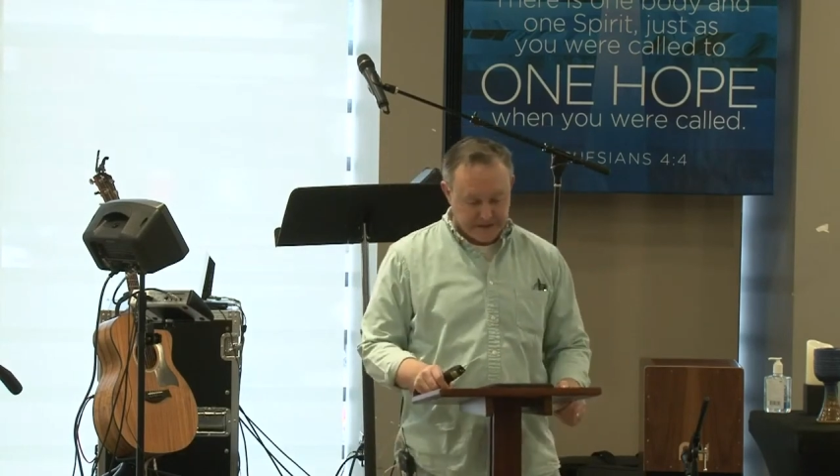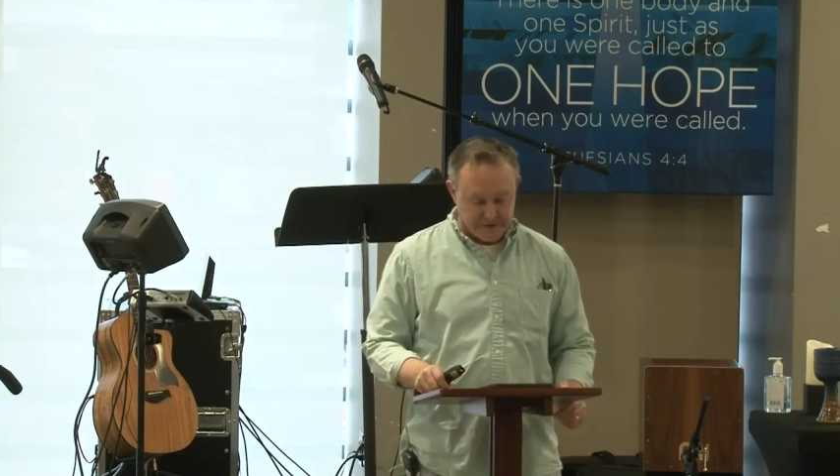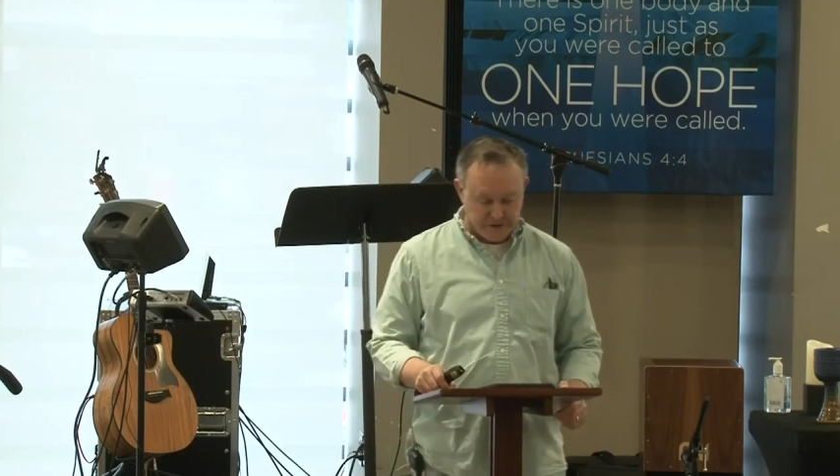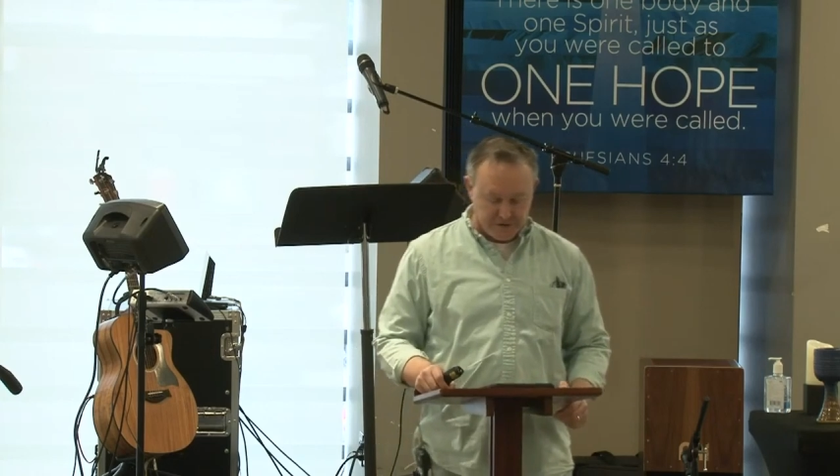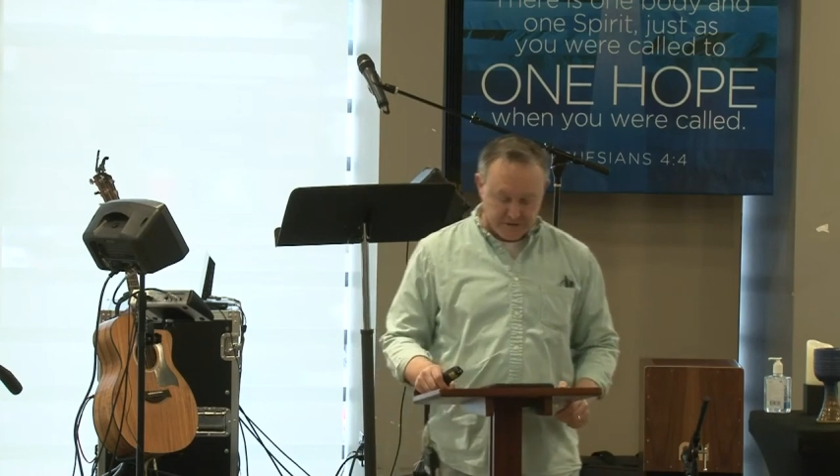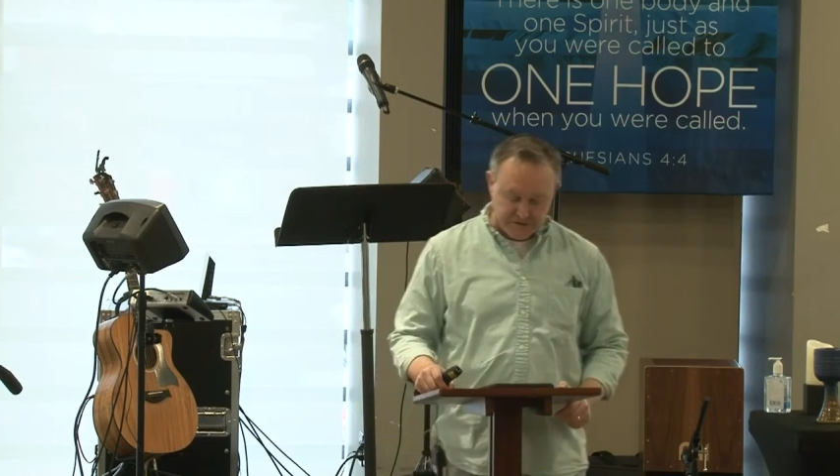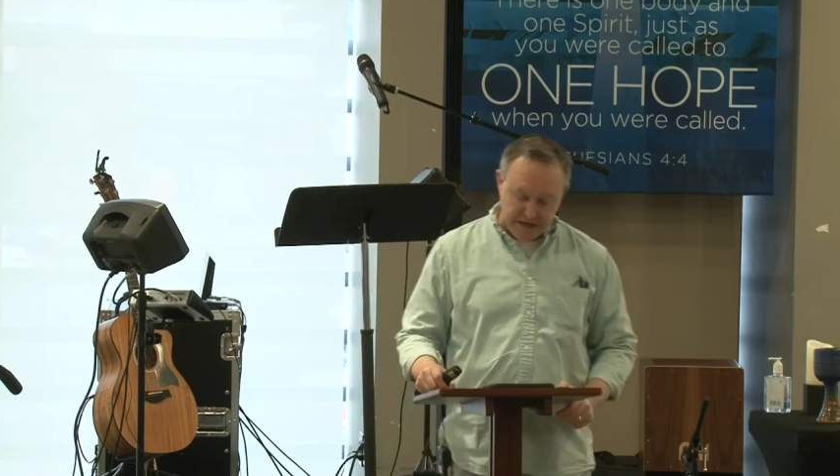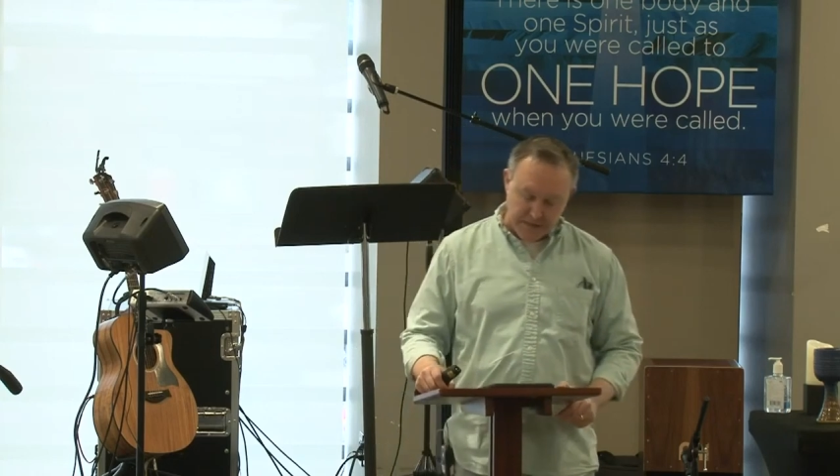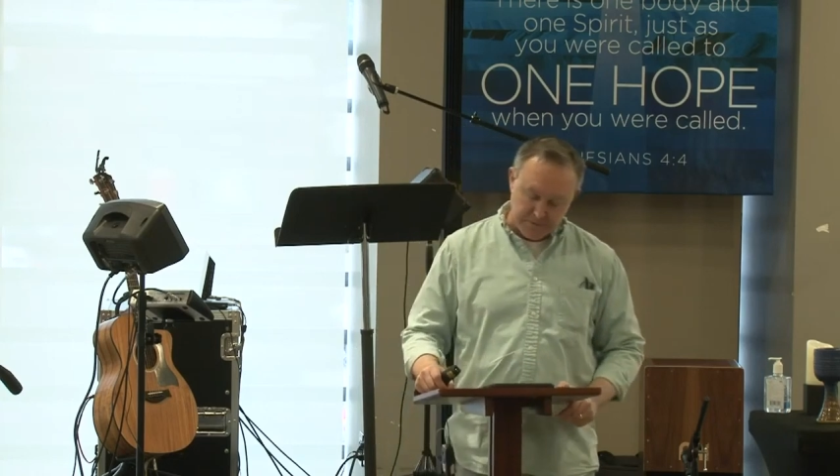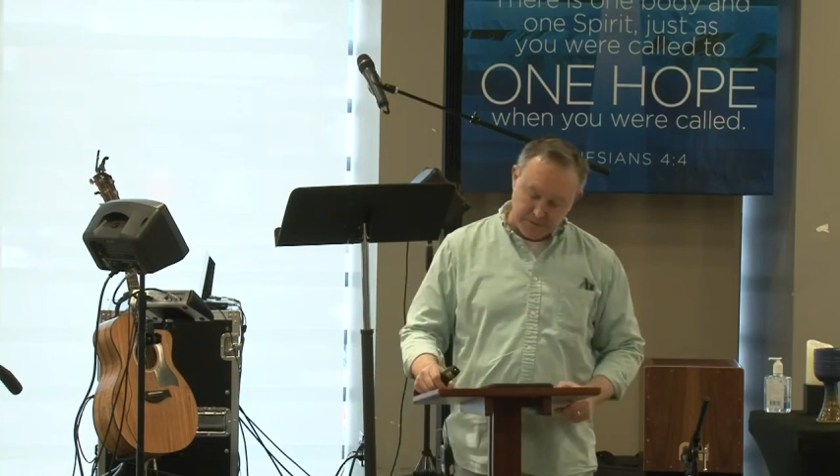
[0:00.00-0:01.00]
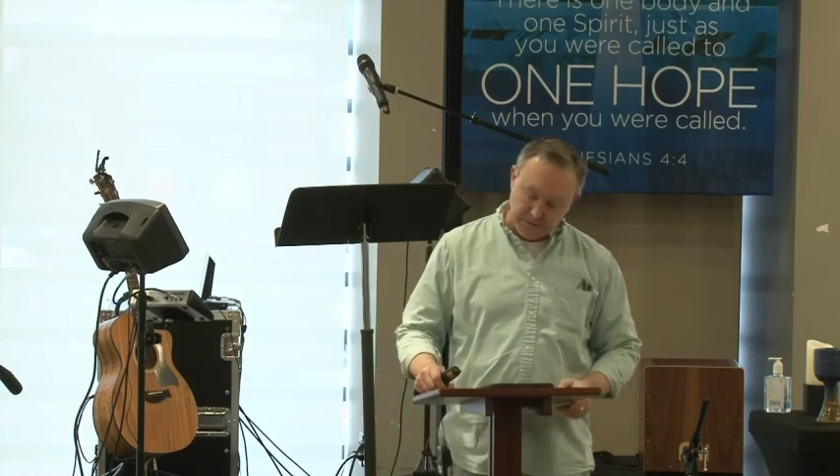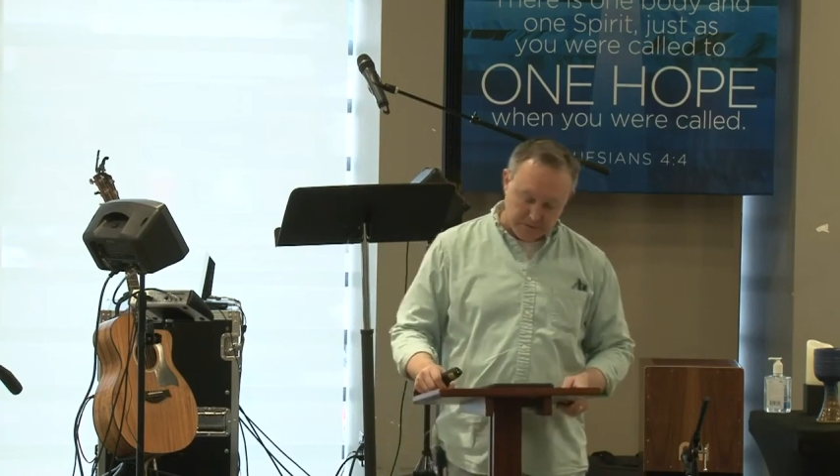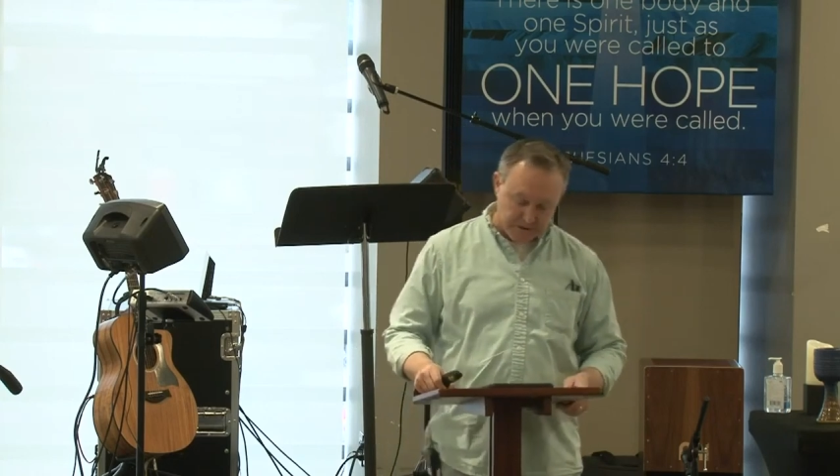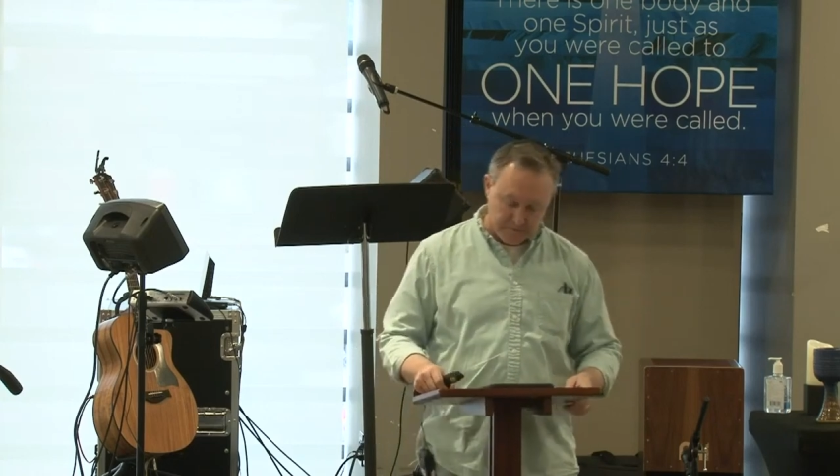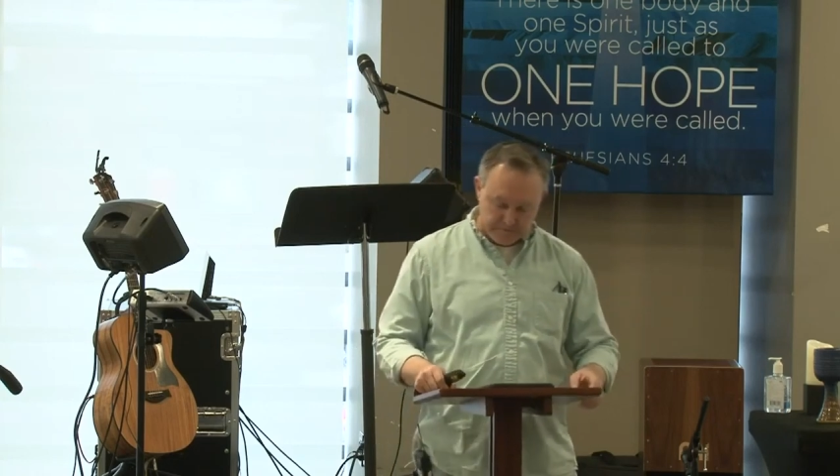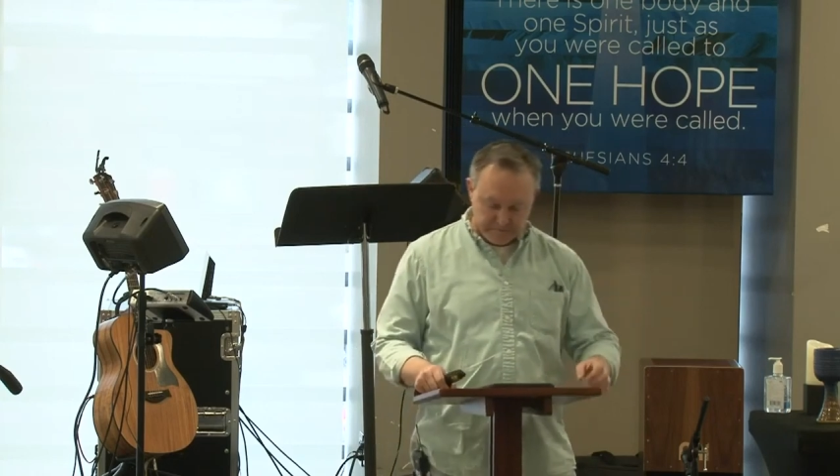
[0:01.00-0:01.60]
And Jesus says, absolutely.